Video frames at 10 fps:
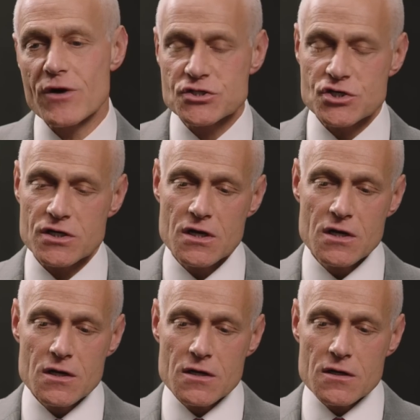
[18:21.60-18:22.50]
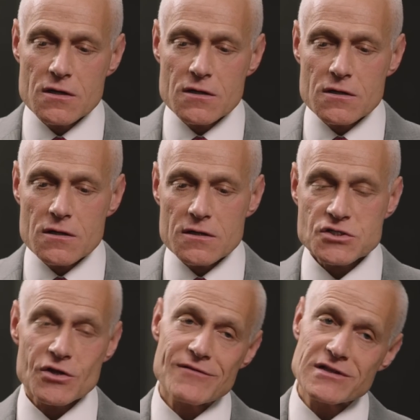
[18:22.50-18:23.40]
question.
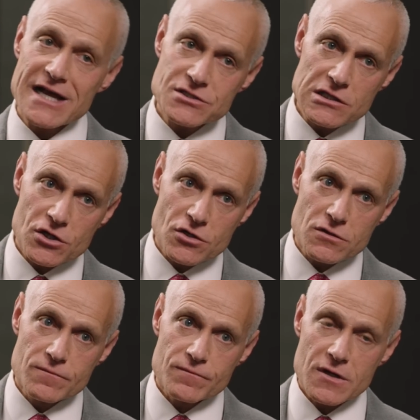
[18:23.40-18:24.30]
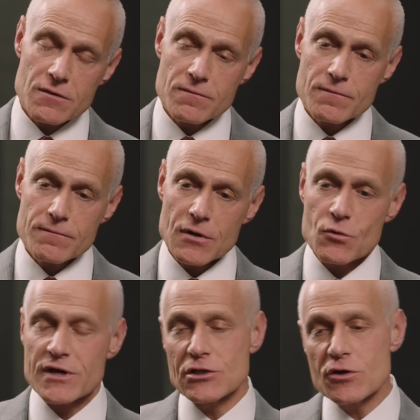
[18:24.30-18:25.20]
Still have a lot to learn. But
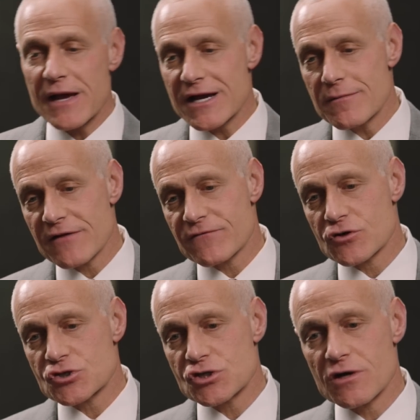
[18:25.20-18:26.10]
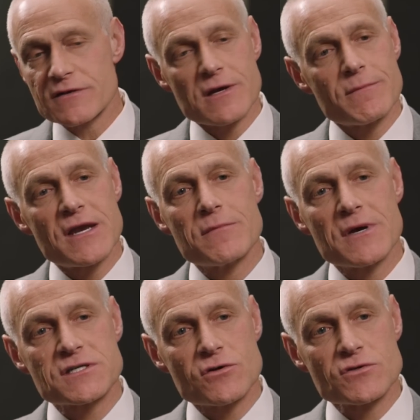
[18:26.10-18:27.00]
when I look back on my first year, I think many of
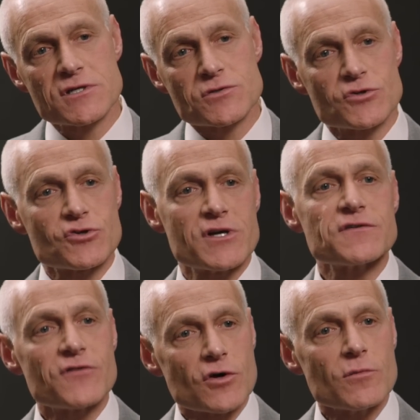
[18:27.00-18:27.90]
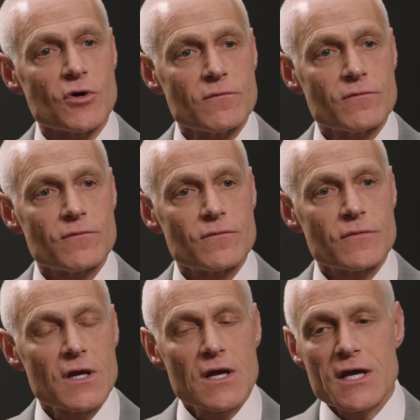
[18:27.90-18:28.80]
my skill sets were transferable.
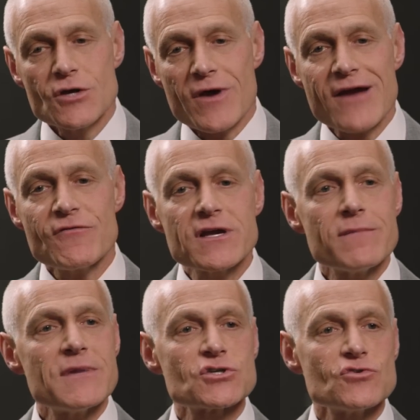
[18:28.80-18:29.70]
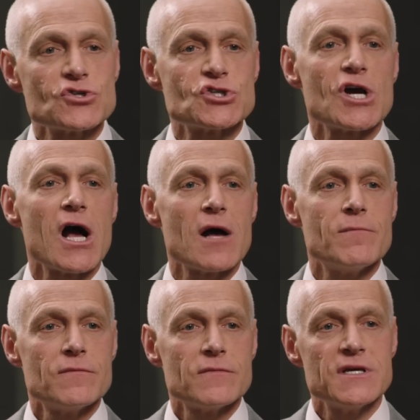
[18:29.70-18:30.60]
You know, every commissioner's job
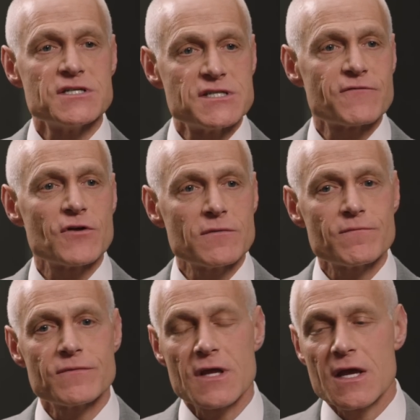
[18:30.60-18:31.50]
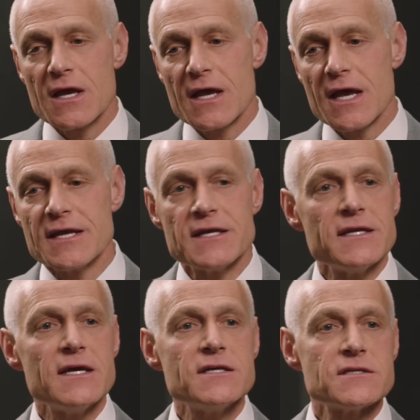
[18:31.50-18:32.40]
is different, and it
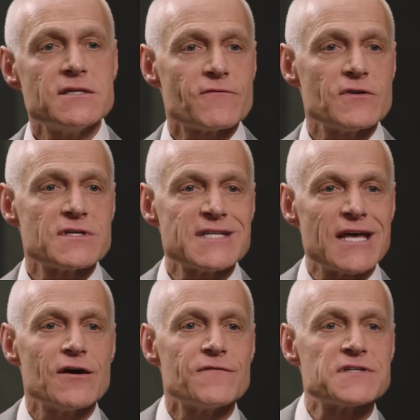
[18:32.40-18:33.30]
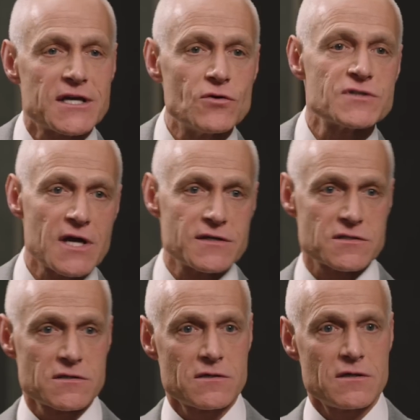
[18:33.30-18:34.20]
needs a different set of skill sets.